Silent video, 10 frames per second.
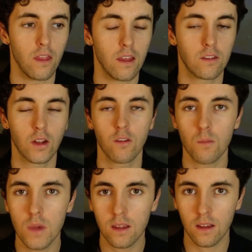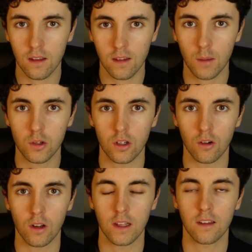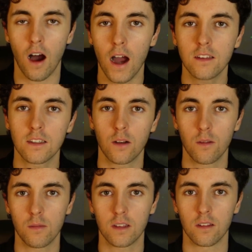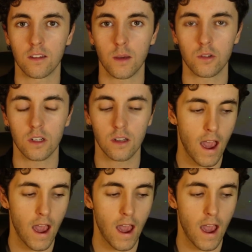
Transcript: there's sort of a misconception, or at least I started with a misconception,